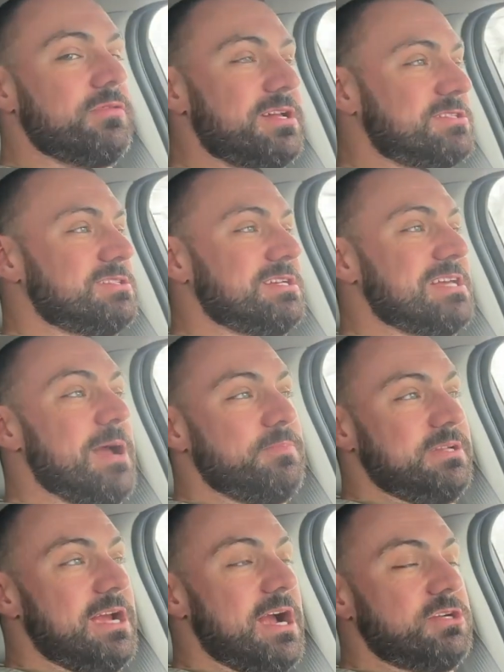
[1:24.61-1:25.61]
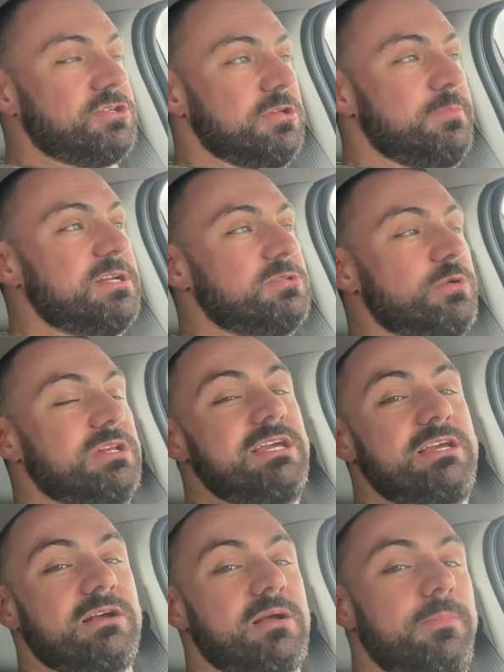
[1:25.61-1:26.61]
It's empty actually, because we
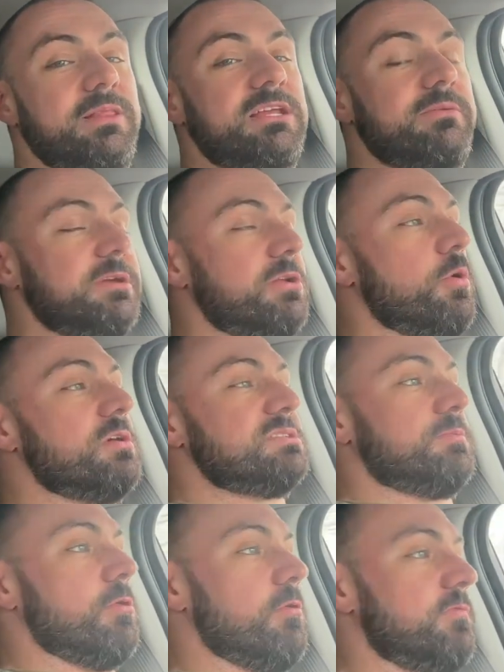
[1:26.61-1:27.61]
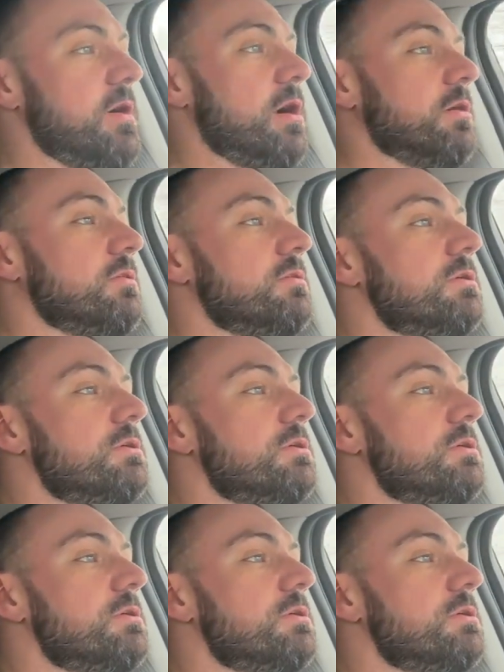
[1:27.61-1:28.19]
need a complete amino acid profile